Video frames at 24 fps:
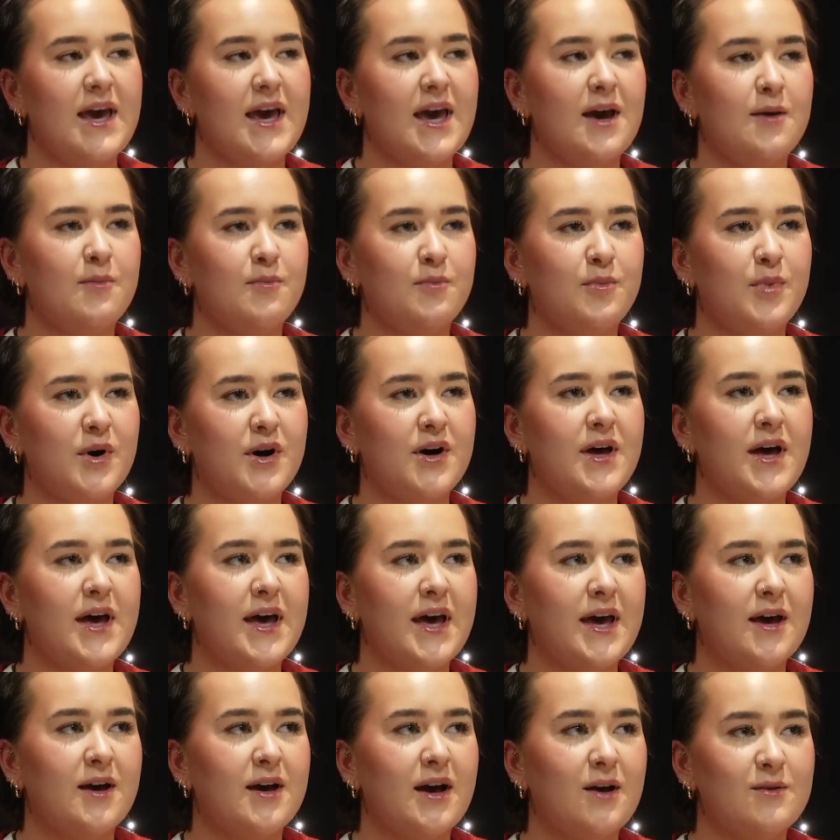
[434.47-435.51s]
But
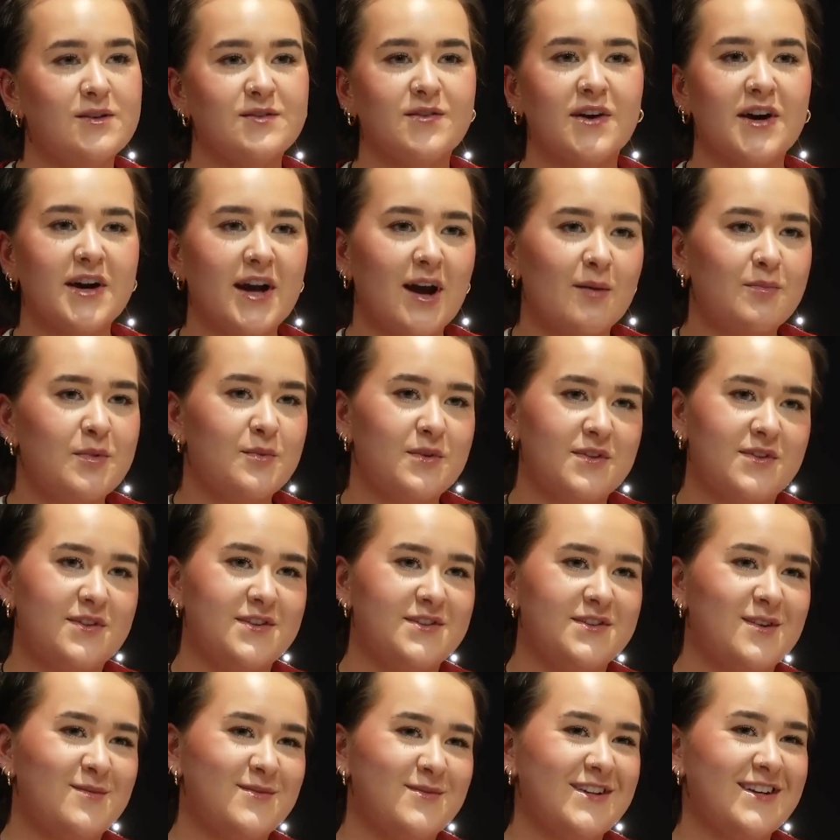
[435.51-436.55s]
I was very happy with the
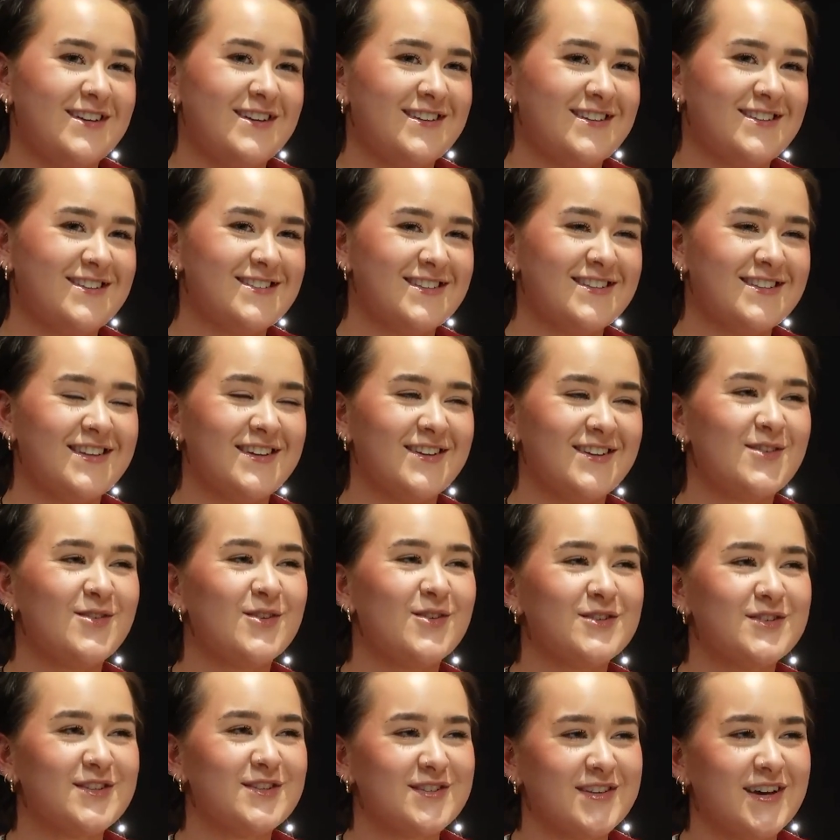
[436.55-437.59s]
subjects and the
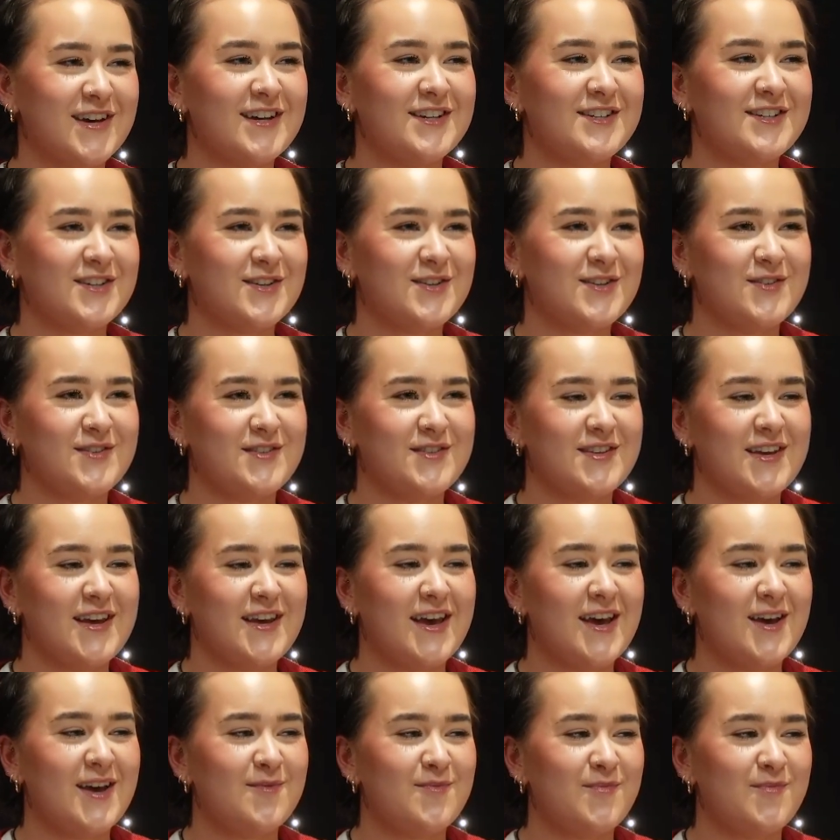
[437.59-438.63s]
courses I chose.
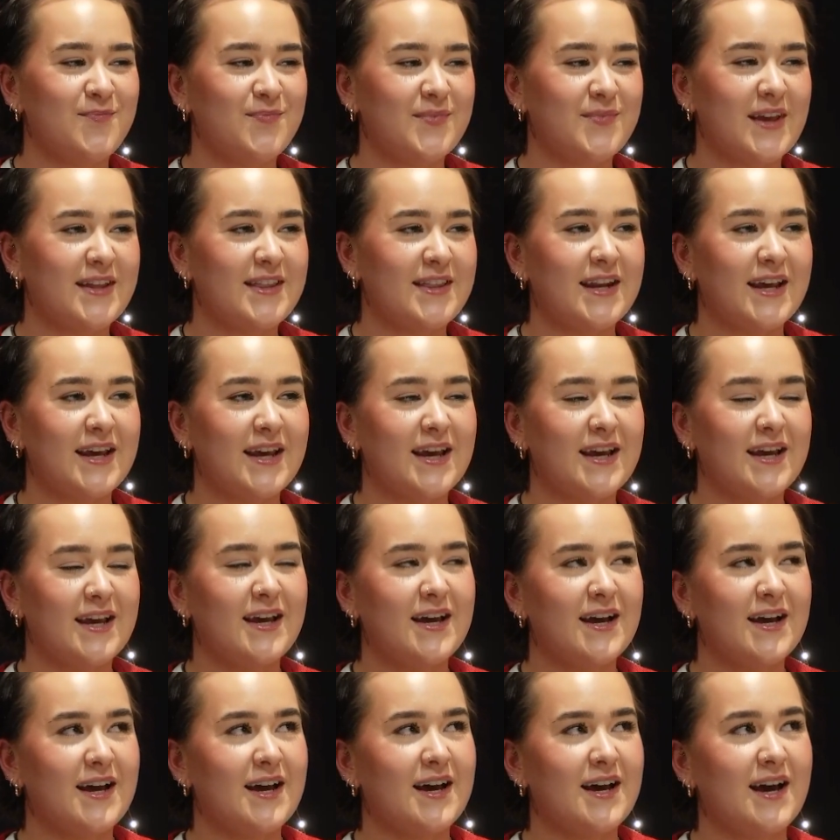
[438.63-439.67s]
And then I
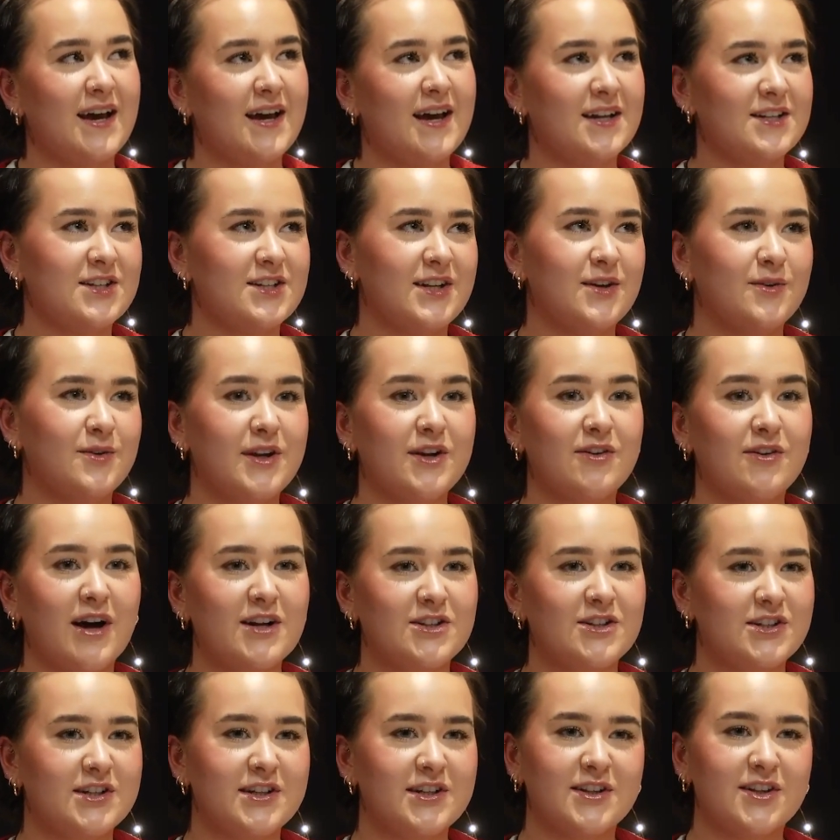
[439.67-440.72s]
actually only
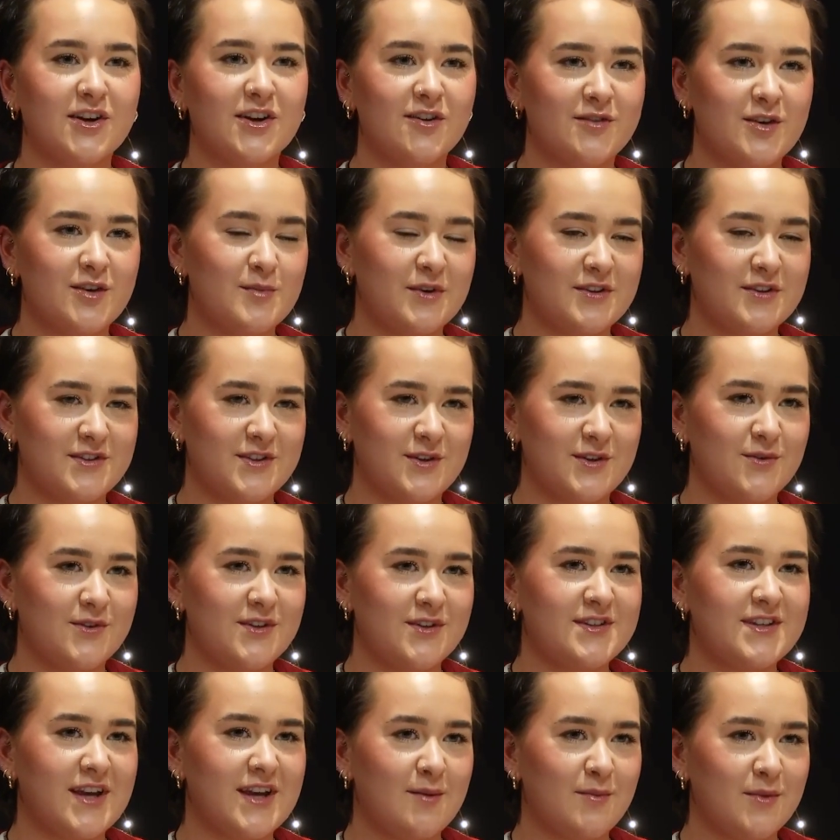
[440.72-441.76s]
graduated there a few months ago in
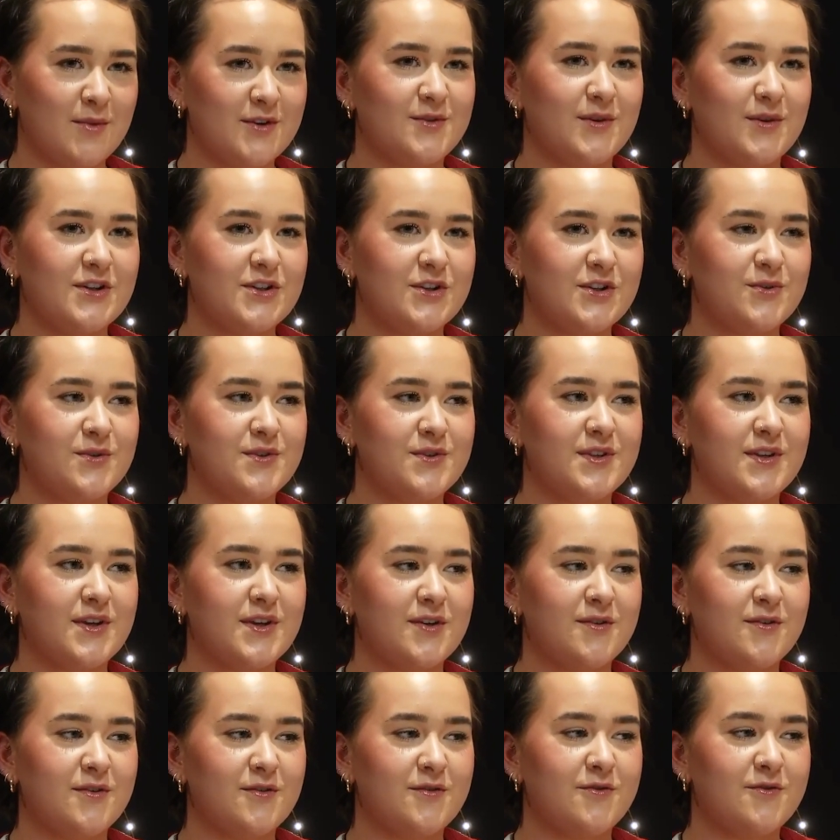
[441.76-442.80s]
December, so I chose
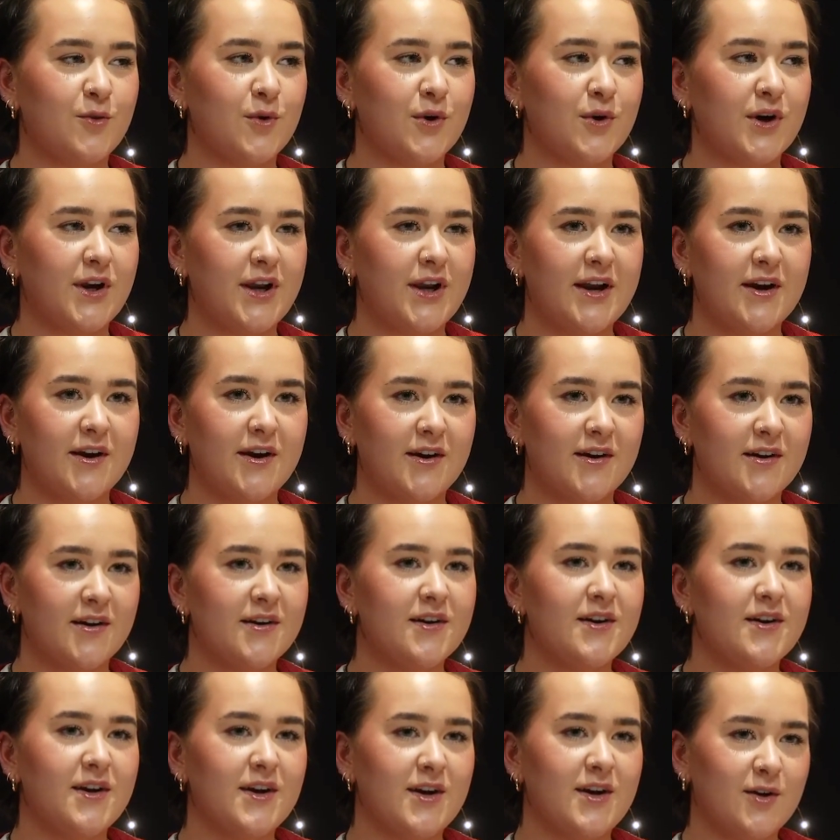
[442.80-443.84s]
the 4-year
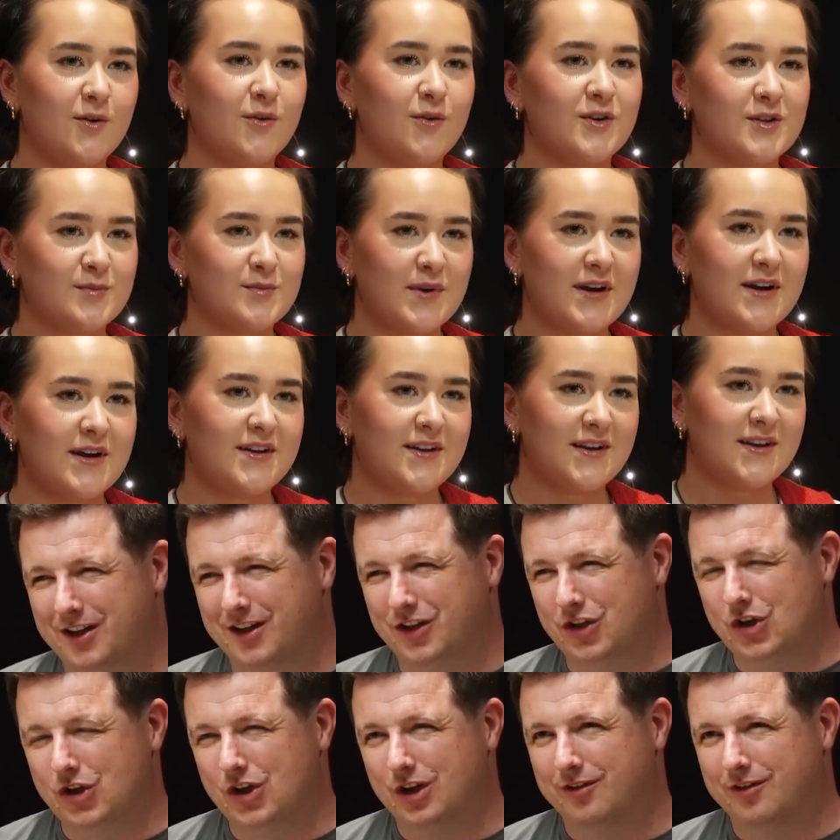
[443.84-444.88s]
course plan.
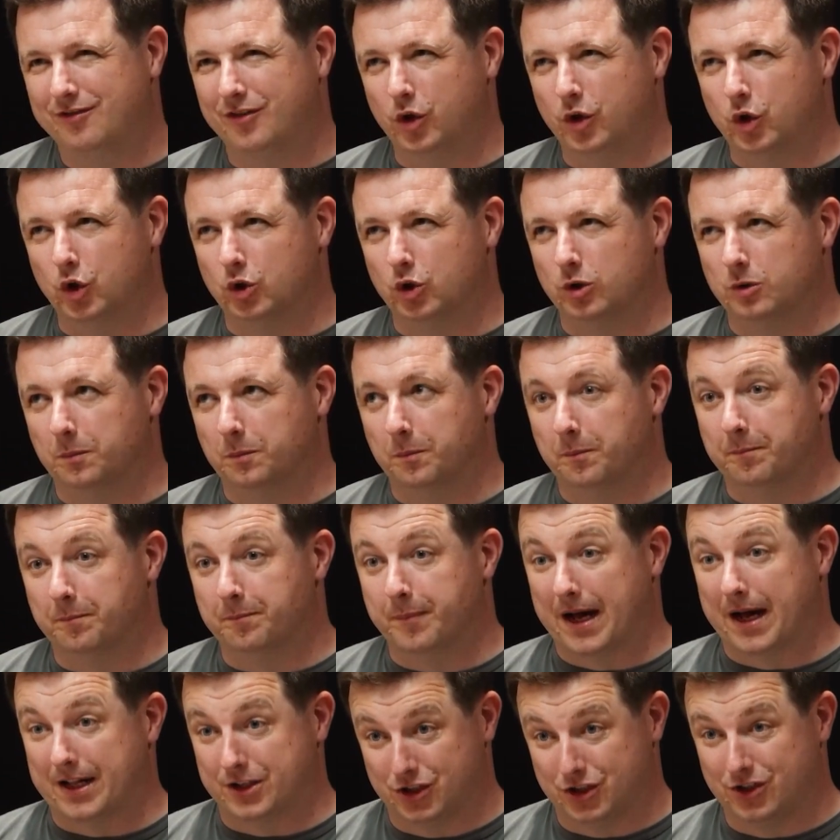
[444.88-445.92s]
You got a full
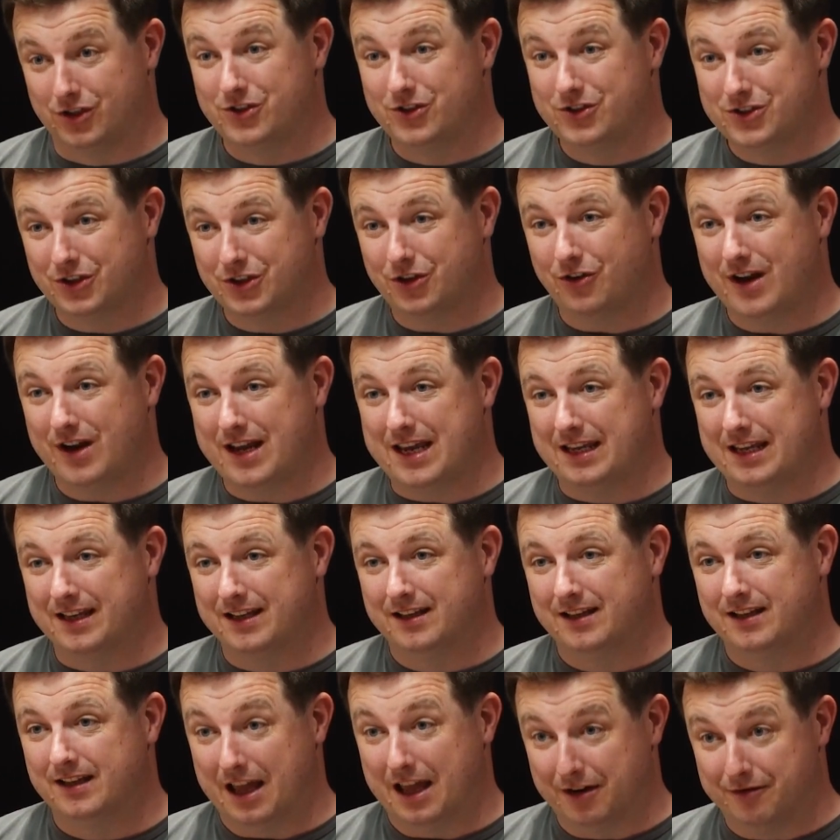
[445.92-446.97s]
bachelor's degree
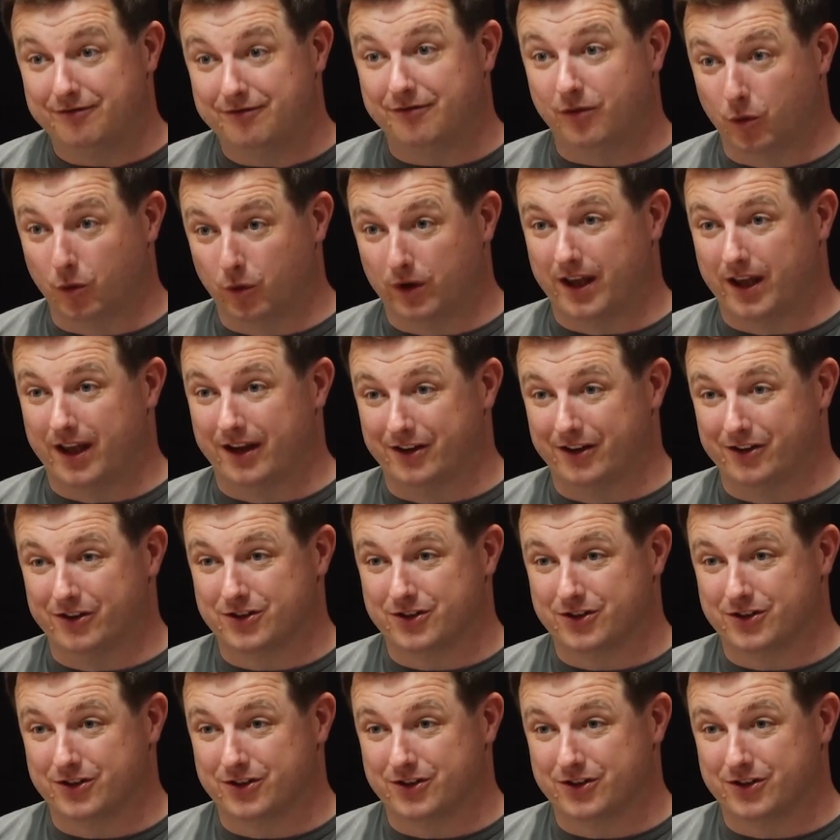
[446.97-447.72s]
in 4 years.